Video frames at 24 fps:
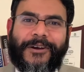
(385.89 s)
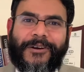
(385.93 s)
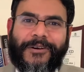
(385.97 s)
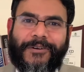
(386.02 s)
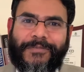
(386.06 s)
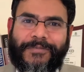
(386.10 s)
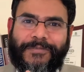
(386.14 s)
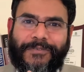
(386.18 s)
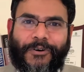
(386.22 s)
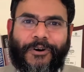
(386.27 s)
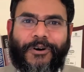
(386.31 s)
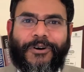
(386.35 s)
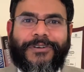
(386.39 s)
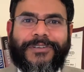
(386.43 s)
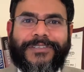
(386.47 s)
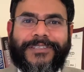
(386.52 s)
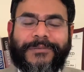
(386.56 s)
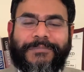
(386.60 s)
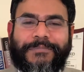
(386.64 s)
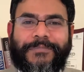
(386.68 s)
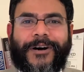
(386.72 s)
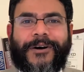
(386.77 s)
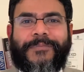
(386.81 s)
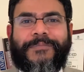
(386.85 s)
for the
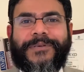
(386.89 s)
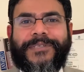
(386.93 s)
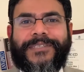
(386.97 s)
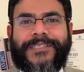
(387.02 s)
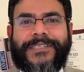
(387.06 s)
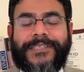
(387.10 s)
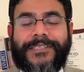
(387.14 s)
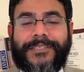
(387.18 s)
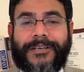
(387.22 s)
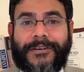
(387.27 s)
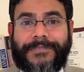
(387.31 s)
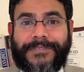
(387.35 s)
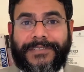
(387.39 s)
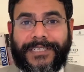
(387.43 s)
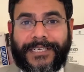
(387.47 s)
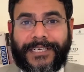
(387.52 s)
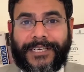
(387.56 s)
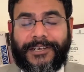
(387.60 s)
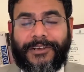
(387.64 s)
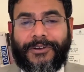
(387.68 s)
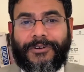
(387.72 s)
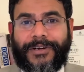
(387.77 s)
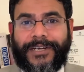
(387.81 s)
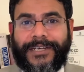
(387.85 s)
purposes of
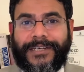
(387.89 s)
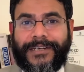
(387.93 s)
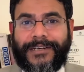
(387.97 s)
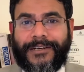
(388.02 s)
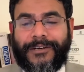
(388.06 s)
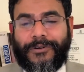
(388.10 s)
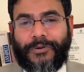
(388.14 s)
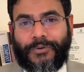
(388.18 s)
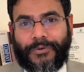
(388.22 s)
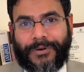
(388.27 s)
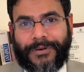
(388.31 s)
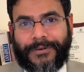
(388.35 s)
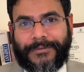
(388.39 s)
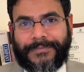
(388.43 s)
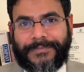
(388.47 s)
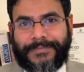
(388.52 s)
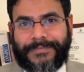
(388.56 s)
securing a loan.